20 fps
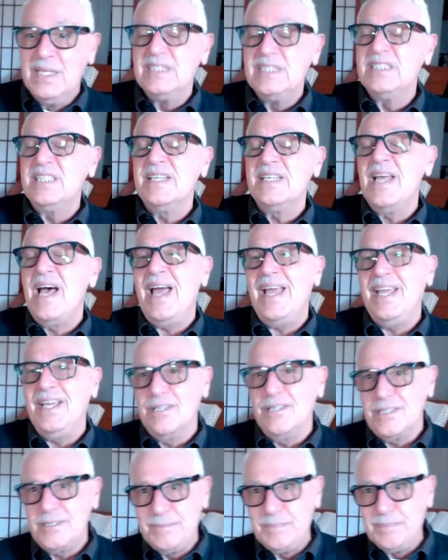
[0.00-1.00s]

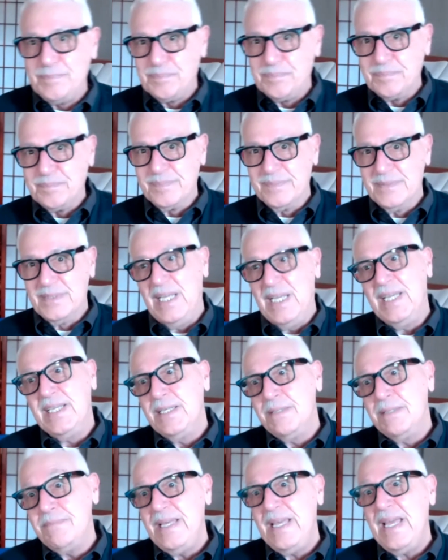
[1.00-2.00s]
Denial. It
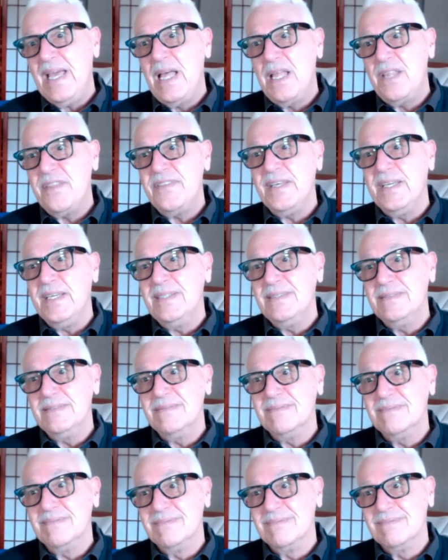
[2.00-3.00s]
can be healthy.
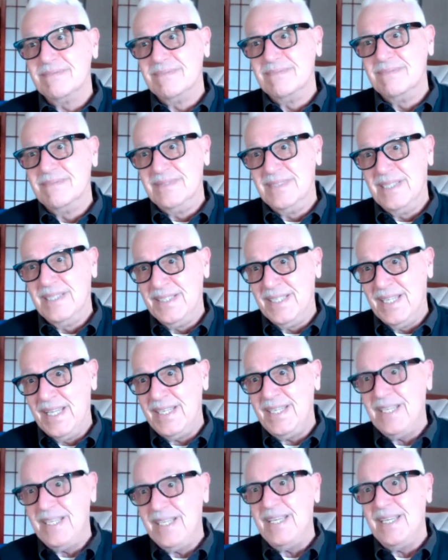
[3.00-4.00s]
And then
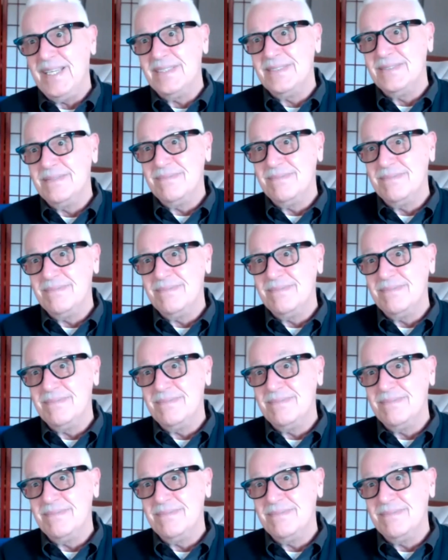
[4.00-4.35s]
again,